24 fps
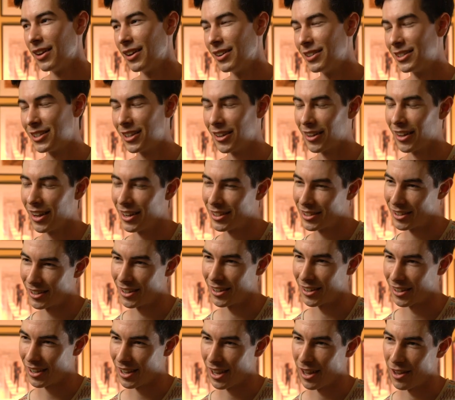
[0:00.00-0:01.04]
until I
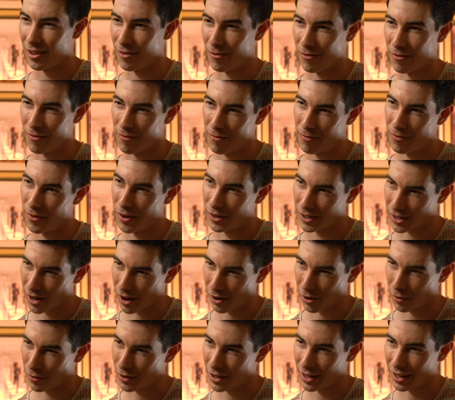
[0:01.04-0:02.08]
took a
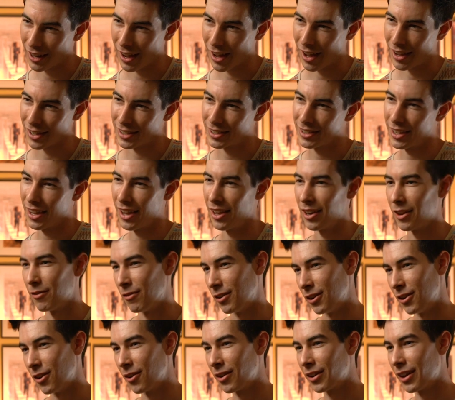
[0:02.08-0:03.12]
photography class and a
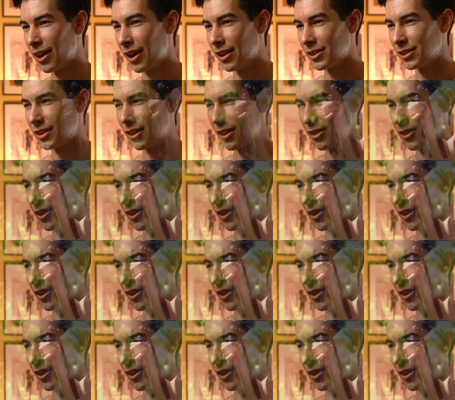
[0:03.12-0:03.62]
video class, and I